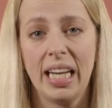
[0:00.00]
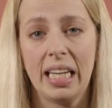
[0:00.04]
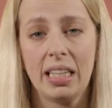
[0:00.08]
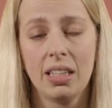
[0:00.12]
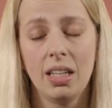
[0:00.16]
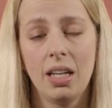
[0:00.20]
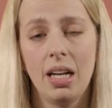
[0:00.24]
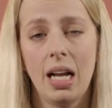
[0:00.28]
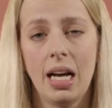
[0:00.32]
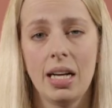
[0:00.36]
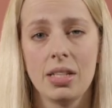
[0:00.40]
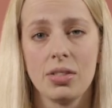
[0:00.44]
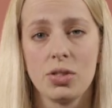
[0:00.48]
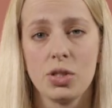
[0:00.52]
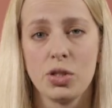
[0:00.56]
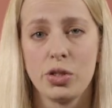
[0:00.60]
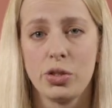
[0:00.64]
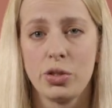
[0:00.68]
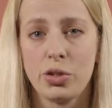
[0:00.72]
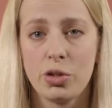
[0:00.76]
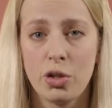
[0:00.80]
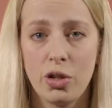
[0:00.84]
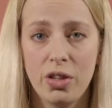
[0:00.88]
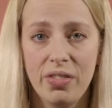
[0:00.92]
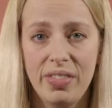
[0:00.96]
Enalyzer's
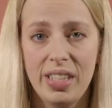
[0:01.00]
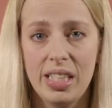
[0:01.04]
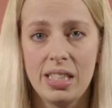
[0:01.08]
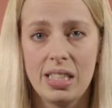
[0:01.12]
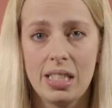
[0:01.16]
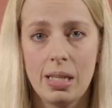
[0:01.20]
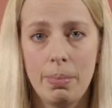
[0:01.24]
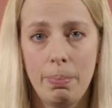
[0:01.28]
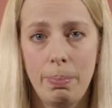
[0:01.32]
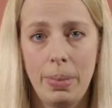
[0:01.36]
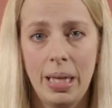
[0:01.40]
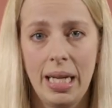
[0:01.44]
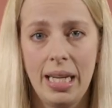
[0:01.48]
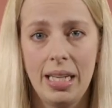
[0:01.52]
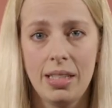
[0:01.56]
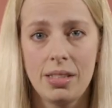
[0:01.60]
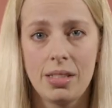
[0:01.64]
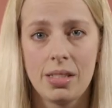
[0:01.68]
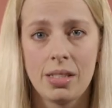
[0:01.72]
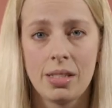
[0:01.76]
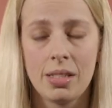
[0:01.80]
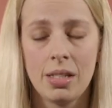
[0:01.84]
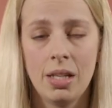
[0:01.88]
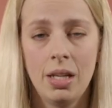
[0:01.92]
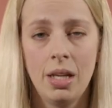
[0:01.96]
survey
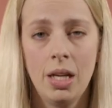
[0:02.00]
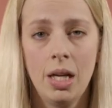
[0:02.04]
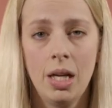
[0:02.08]
templates,